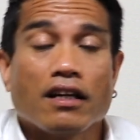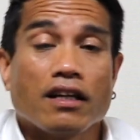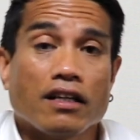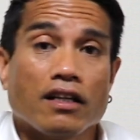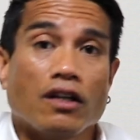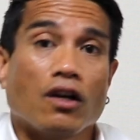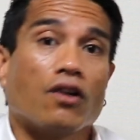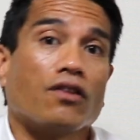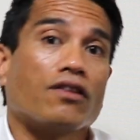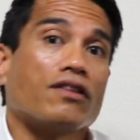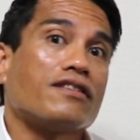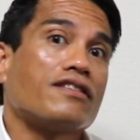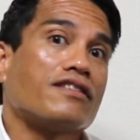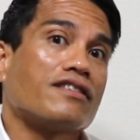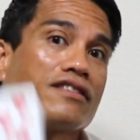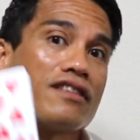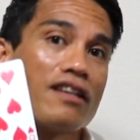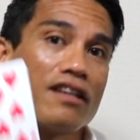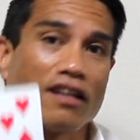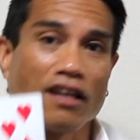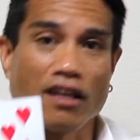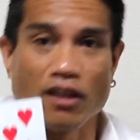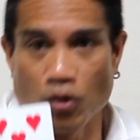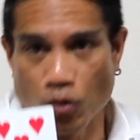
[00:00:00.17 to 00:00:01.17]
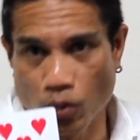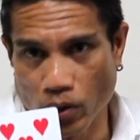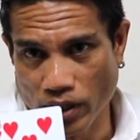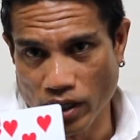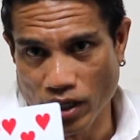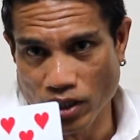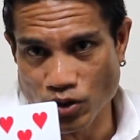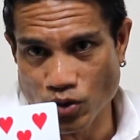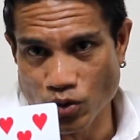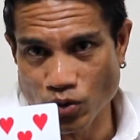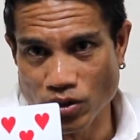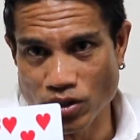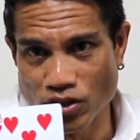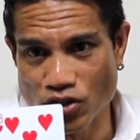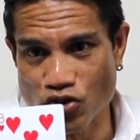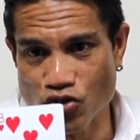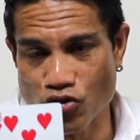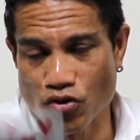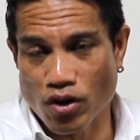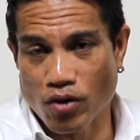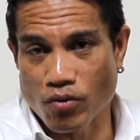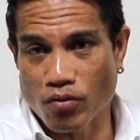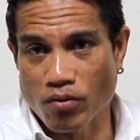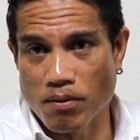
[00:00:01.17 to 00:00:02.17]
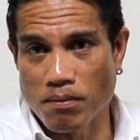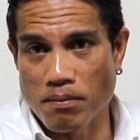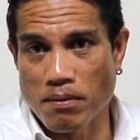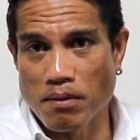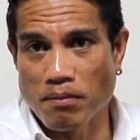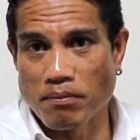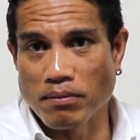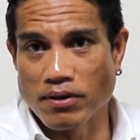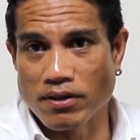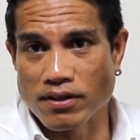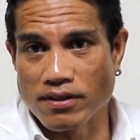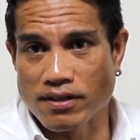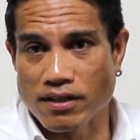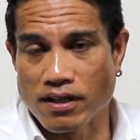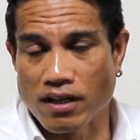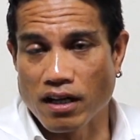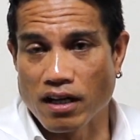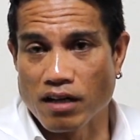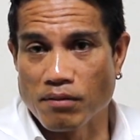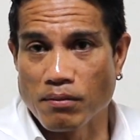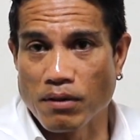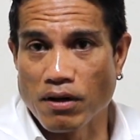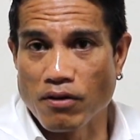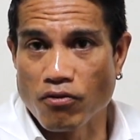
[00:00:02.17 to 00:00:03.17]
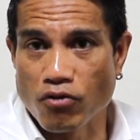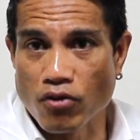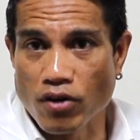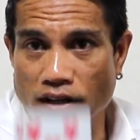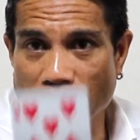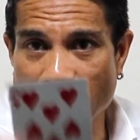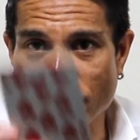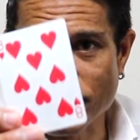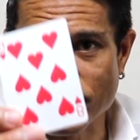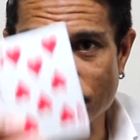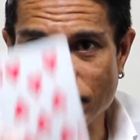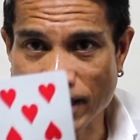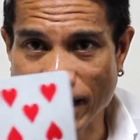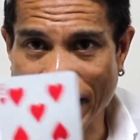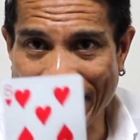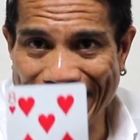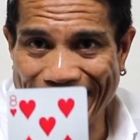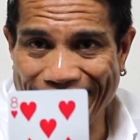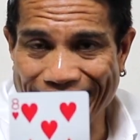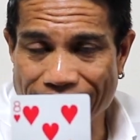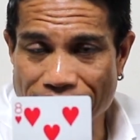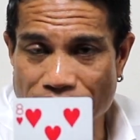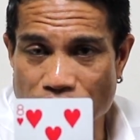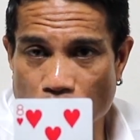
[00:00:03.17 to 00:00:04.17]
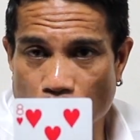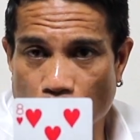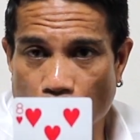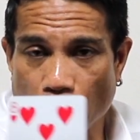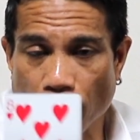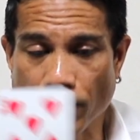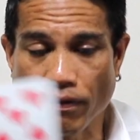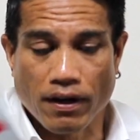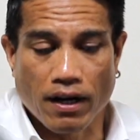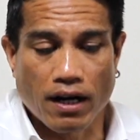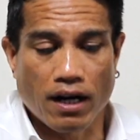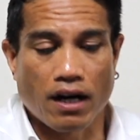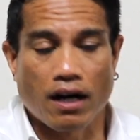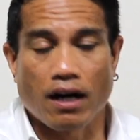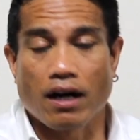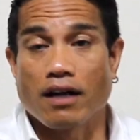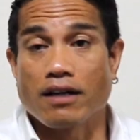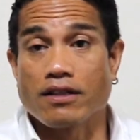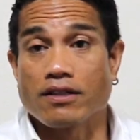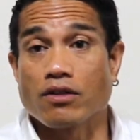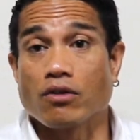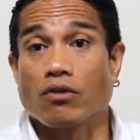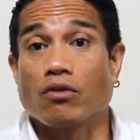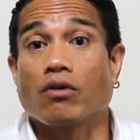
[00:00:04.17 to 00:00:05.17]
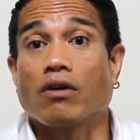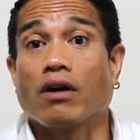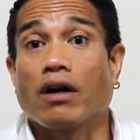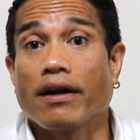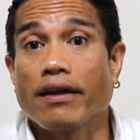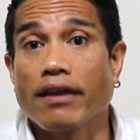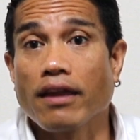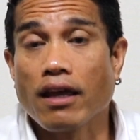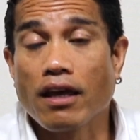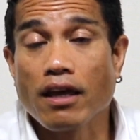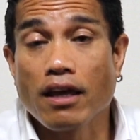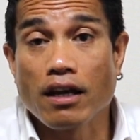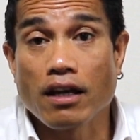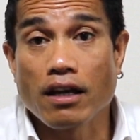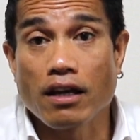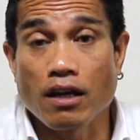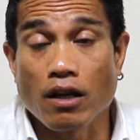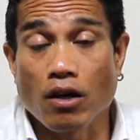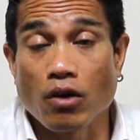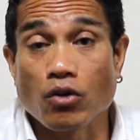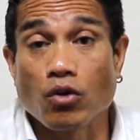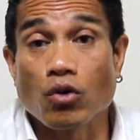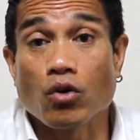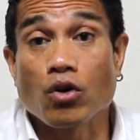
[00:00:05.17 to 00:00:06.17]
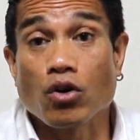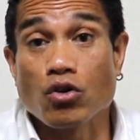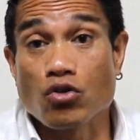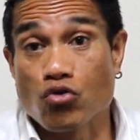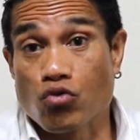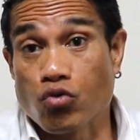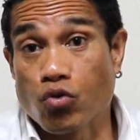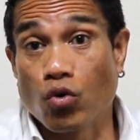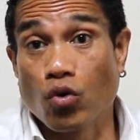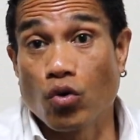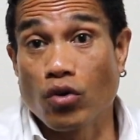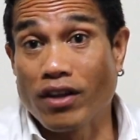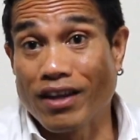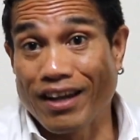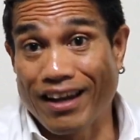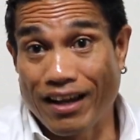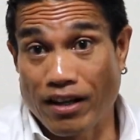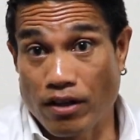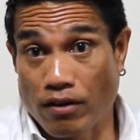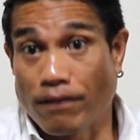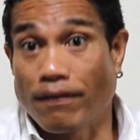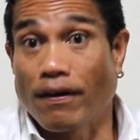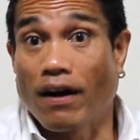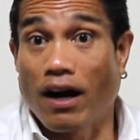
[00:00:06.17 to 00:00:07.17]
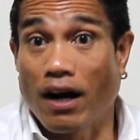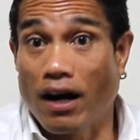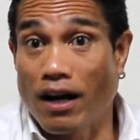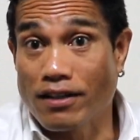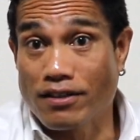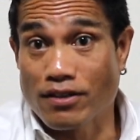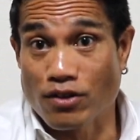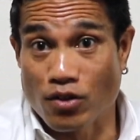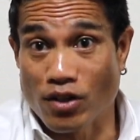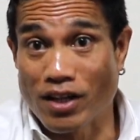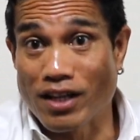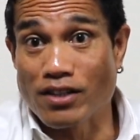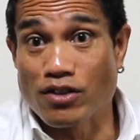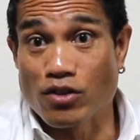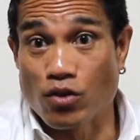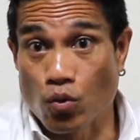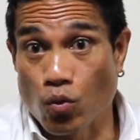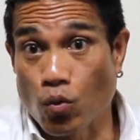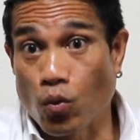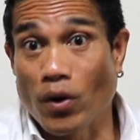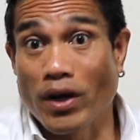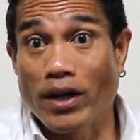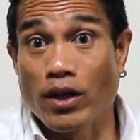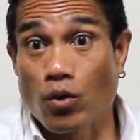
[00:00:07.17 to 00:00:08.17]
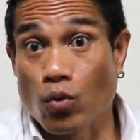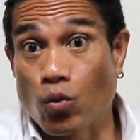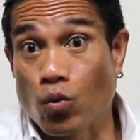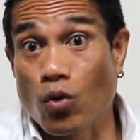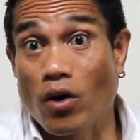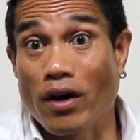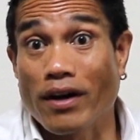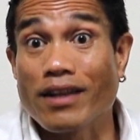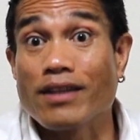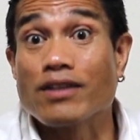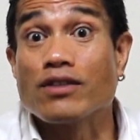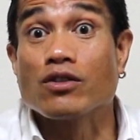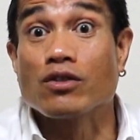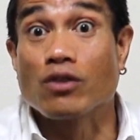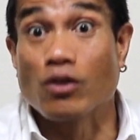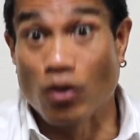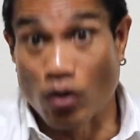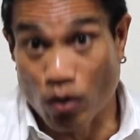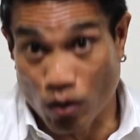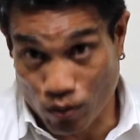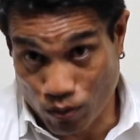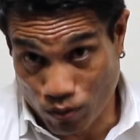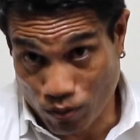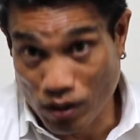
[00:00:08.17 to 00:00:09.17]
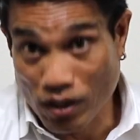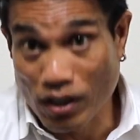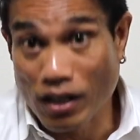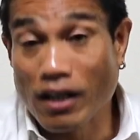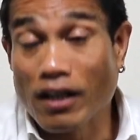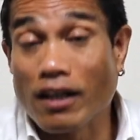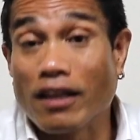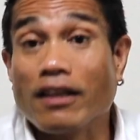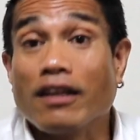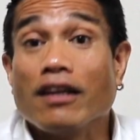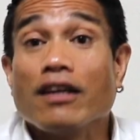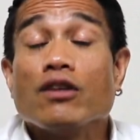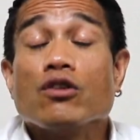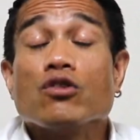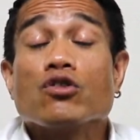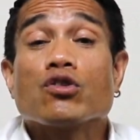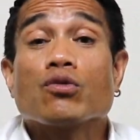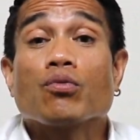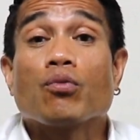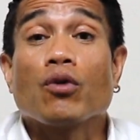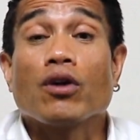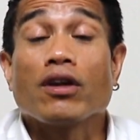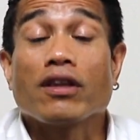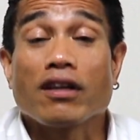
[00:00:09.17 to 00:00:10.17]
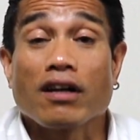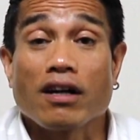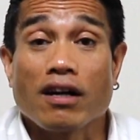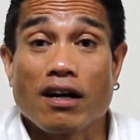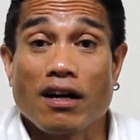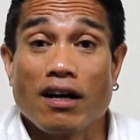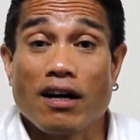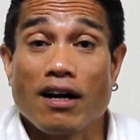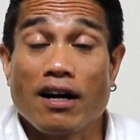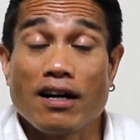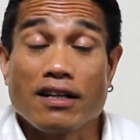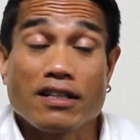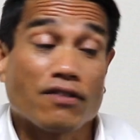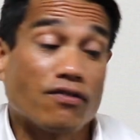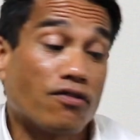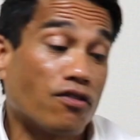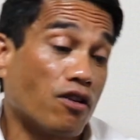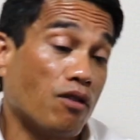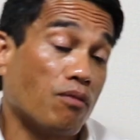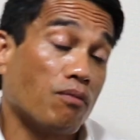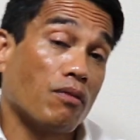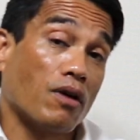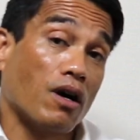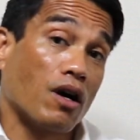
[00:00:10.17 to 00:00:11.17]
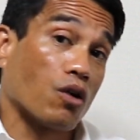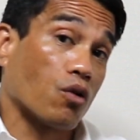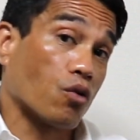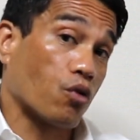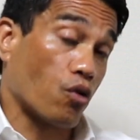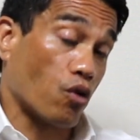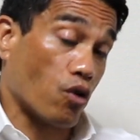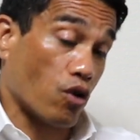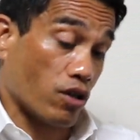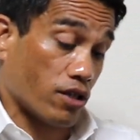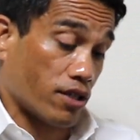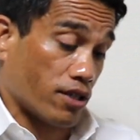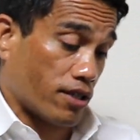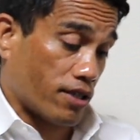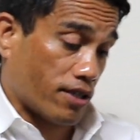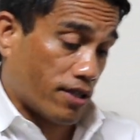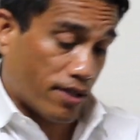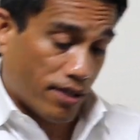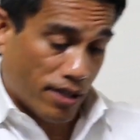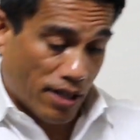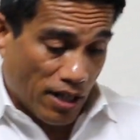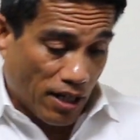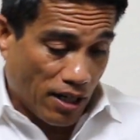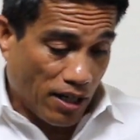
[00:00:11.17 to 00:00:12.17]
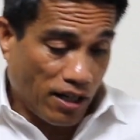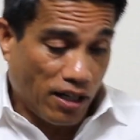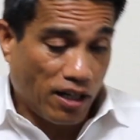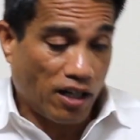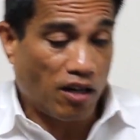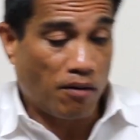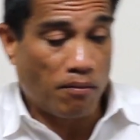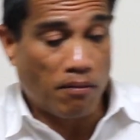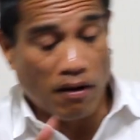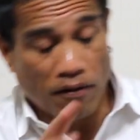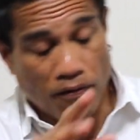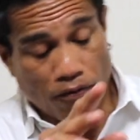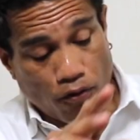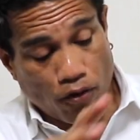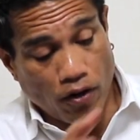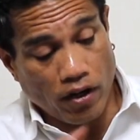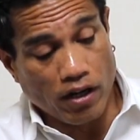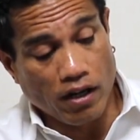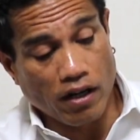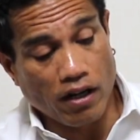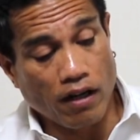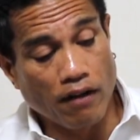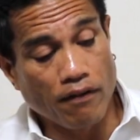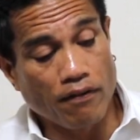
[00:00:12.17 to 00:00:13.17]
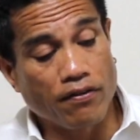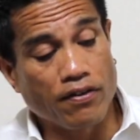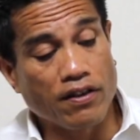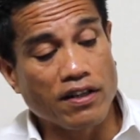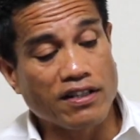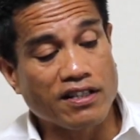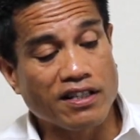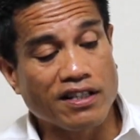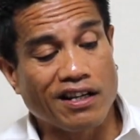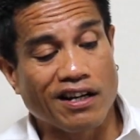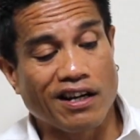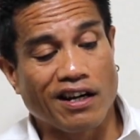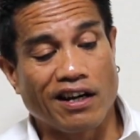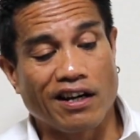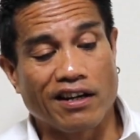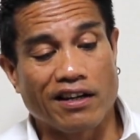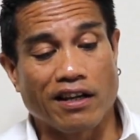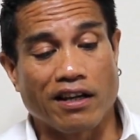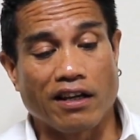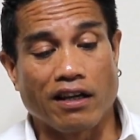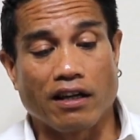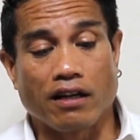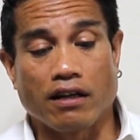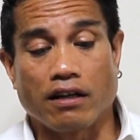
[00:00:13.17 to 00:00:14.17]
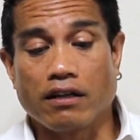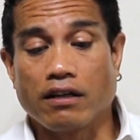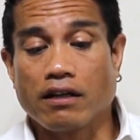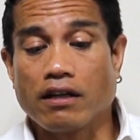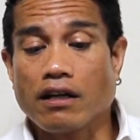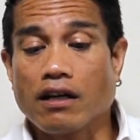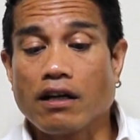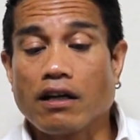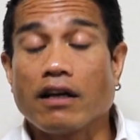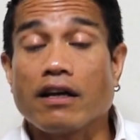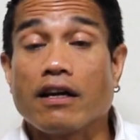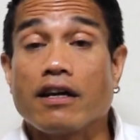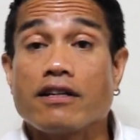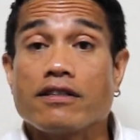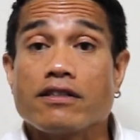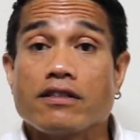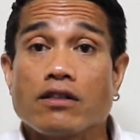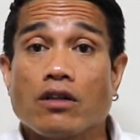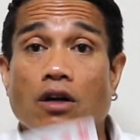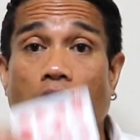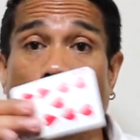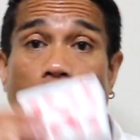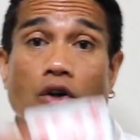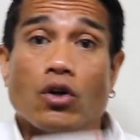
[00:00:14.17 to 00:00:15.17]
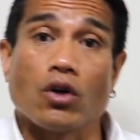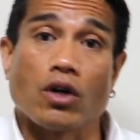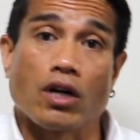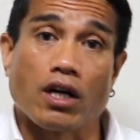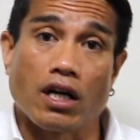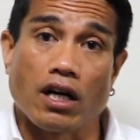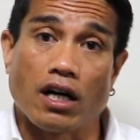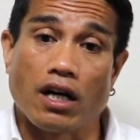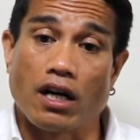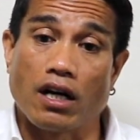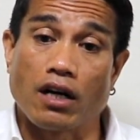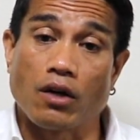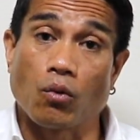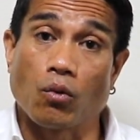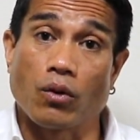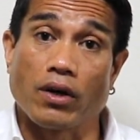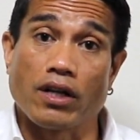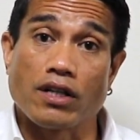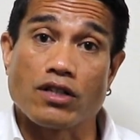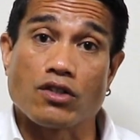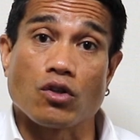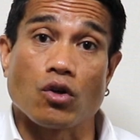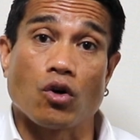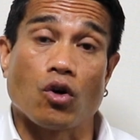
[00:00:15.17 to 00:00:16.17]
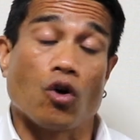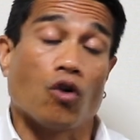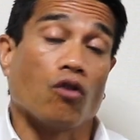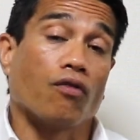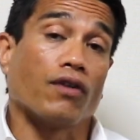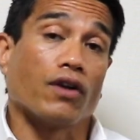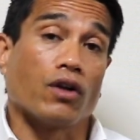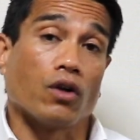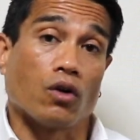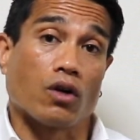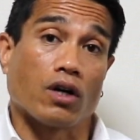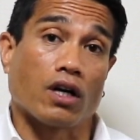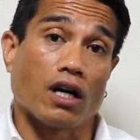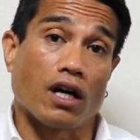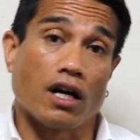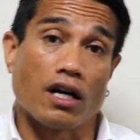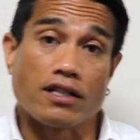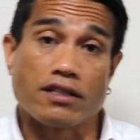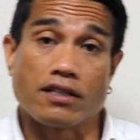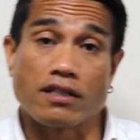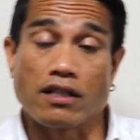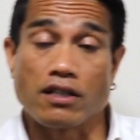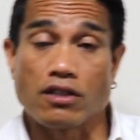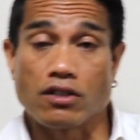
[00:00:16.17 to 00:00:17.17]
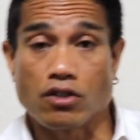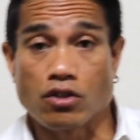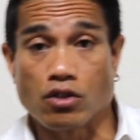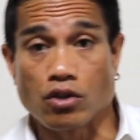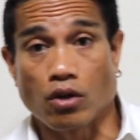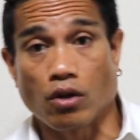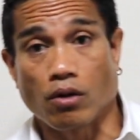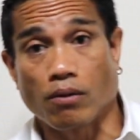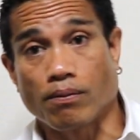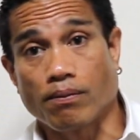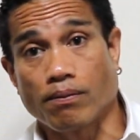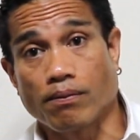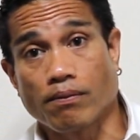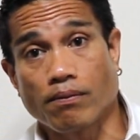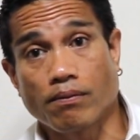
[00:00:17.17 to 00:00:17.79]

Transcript: Now this is another way I do this trick. Remember this card, my friend, is the 8 of hearts, alright? Now you control the 8 of hearts to get to where you want it to go. Then you spread the cards from across. Now my friend, if this card here is not your card, when it's over your card, say stop.